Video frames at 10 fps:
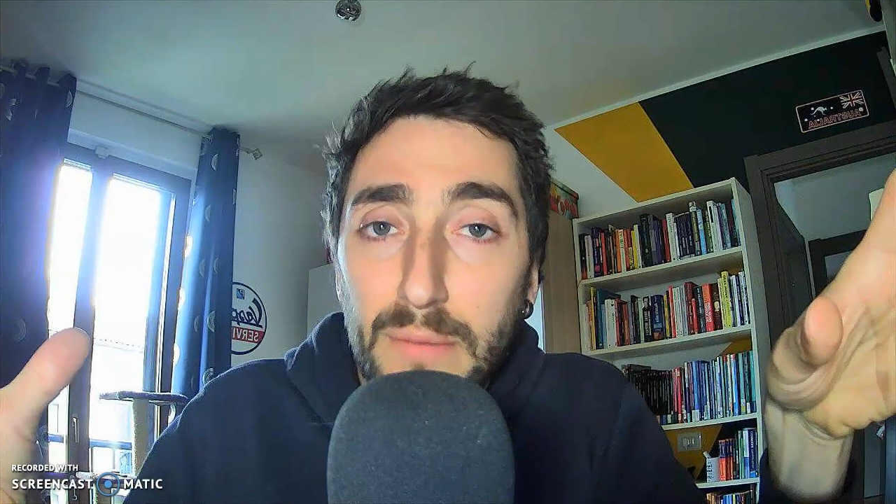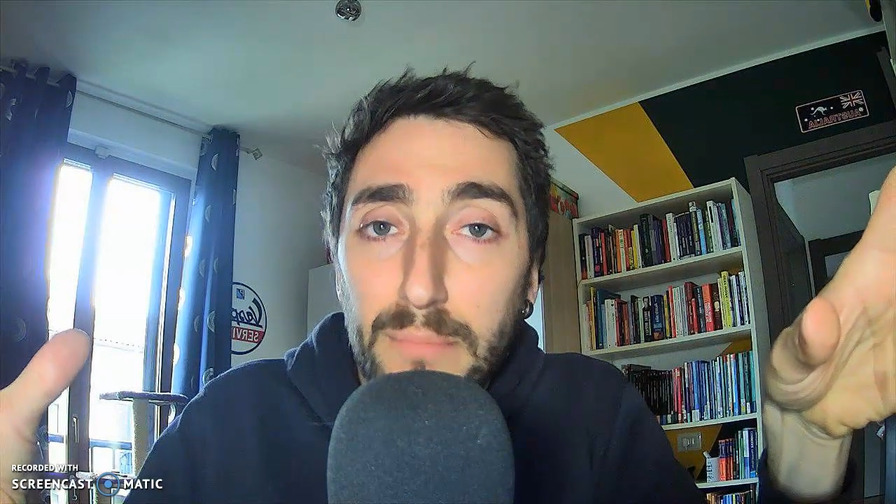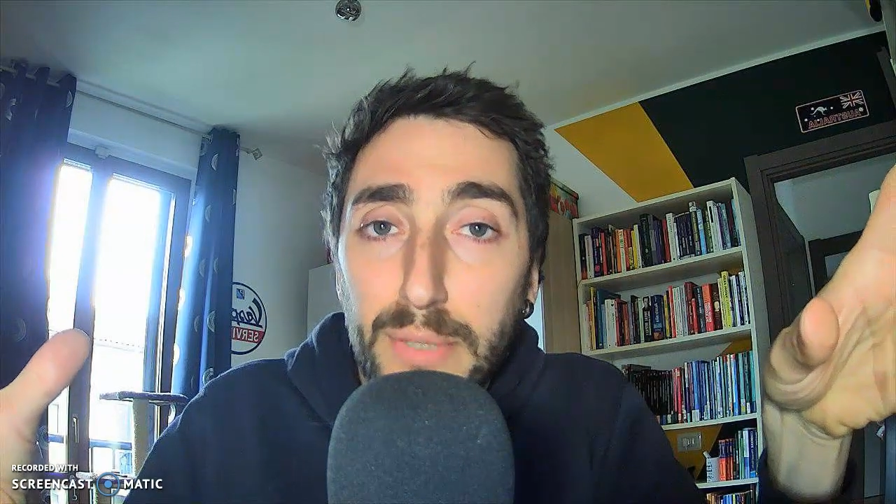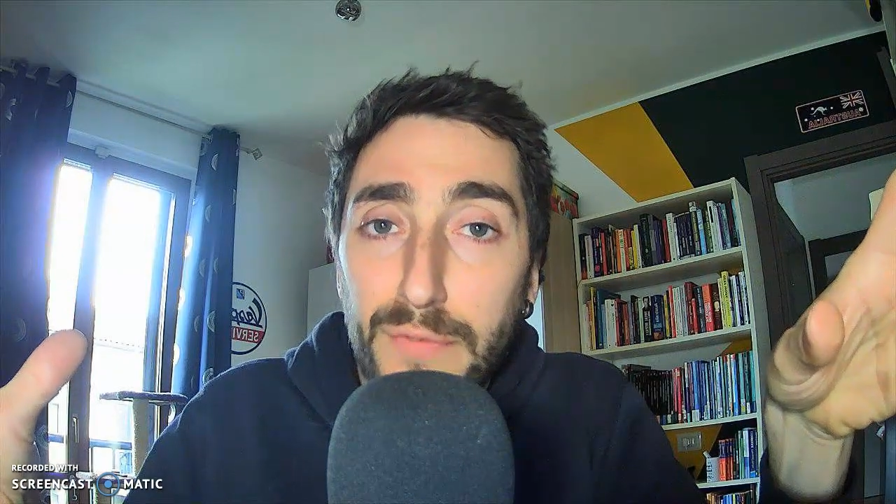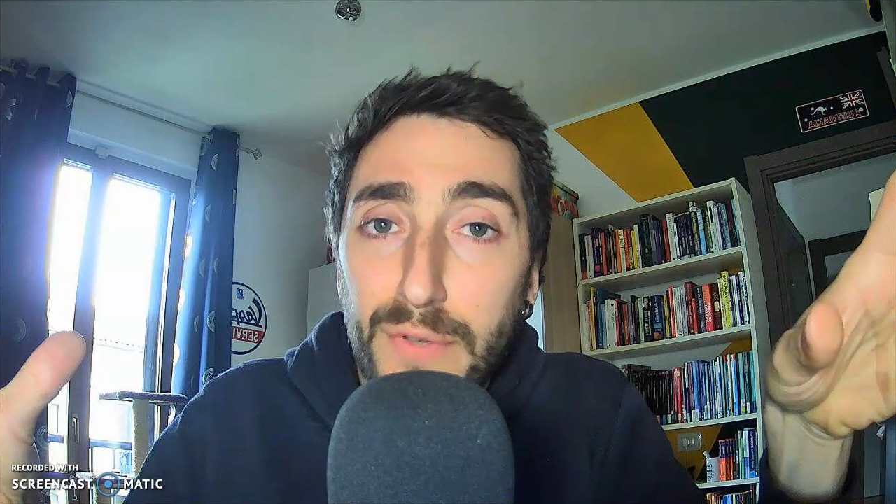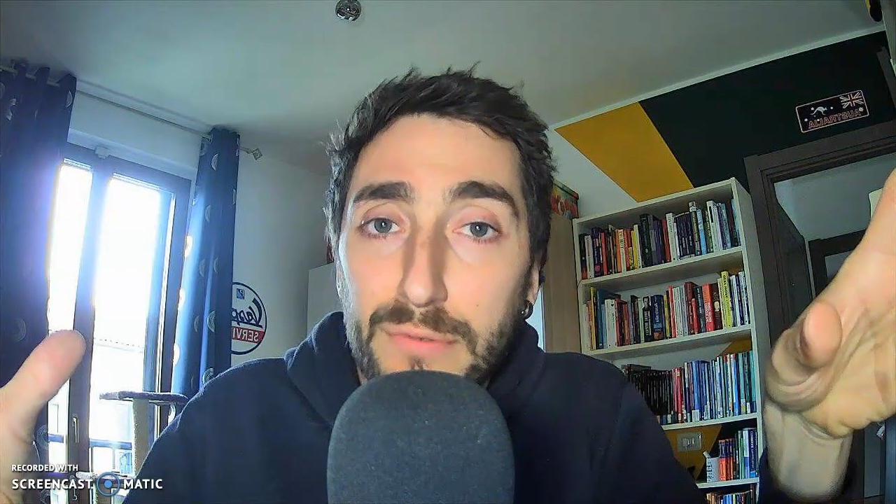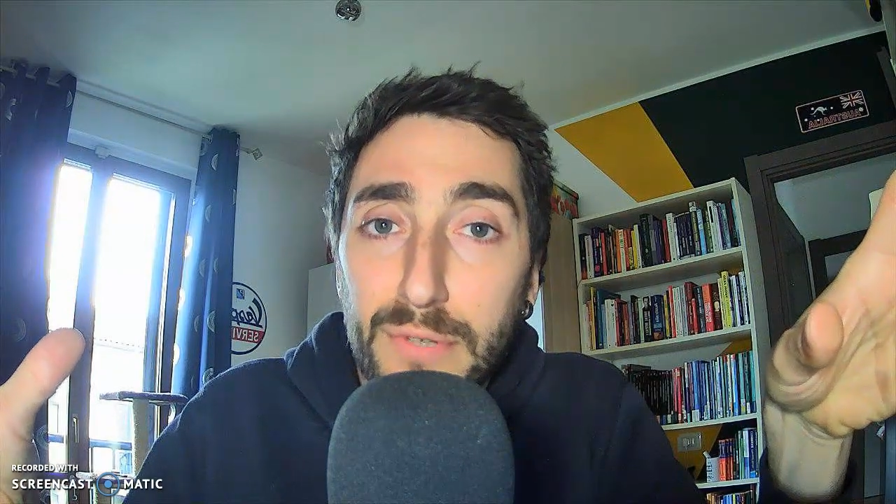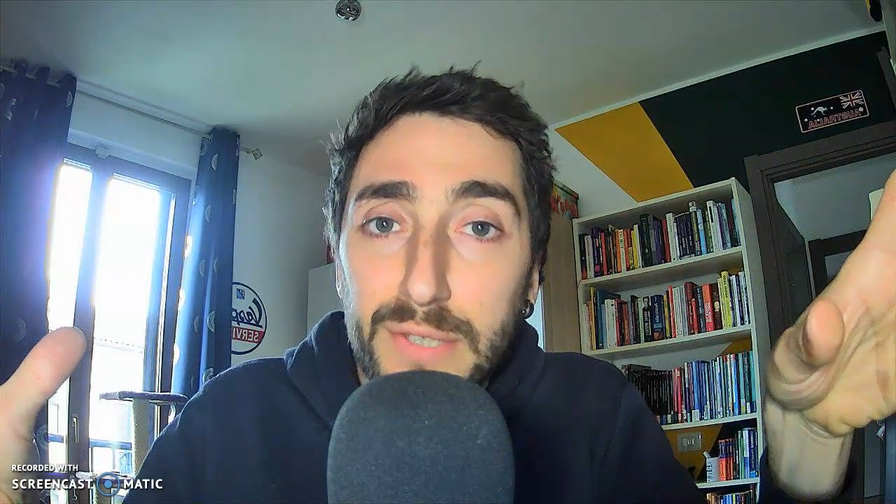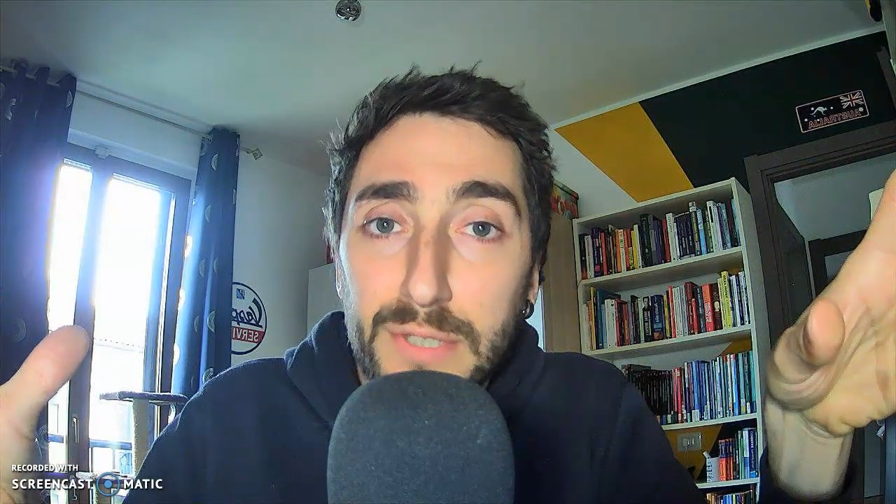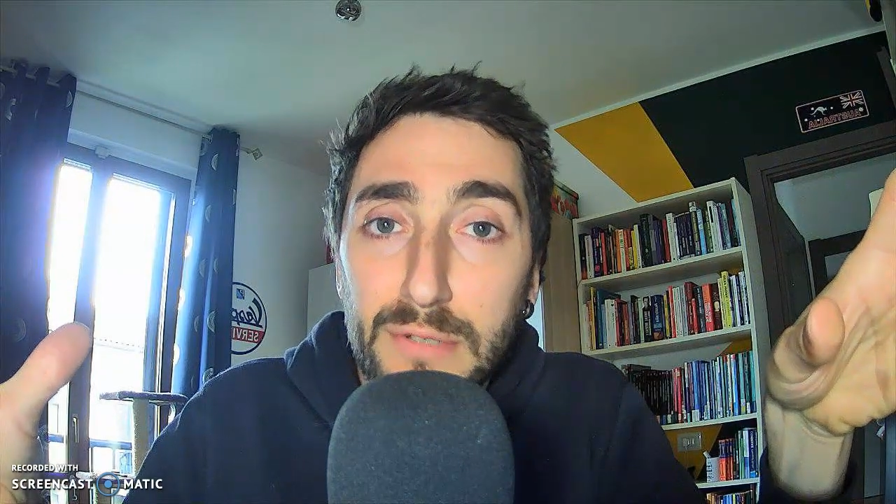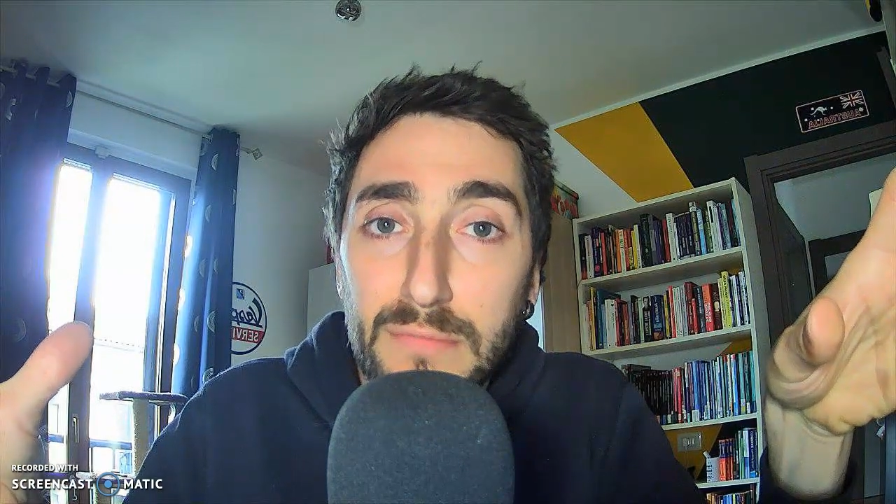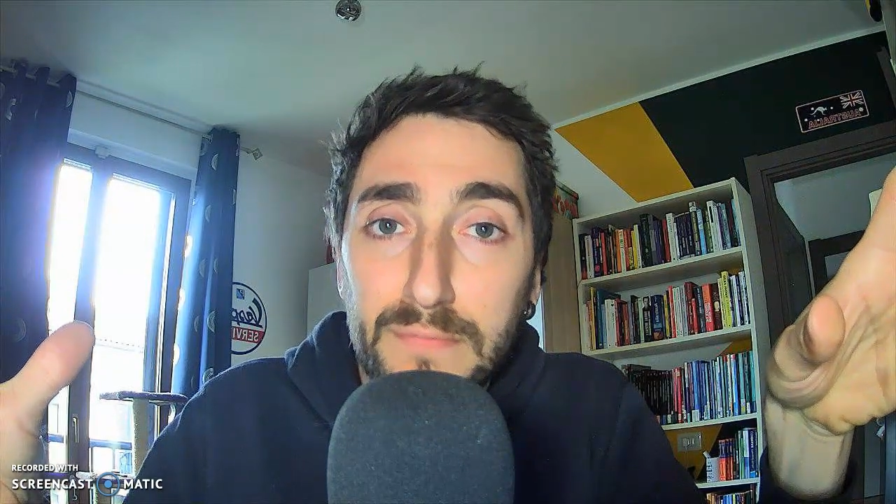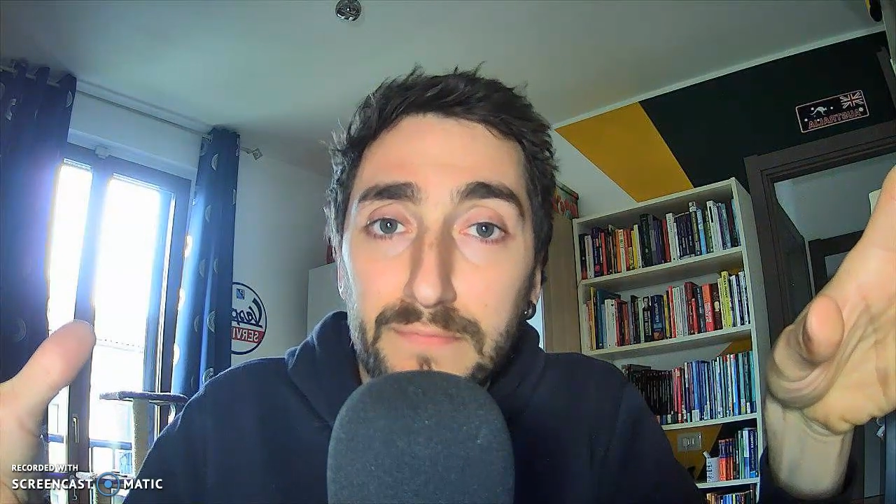Perfect reason.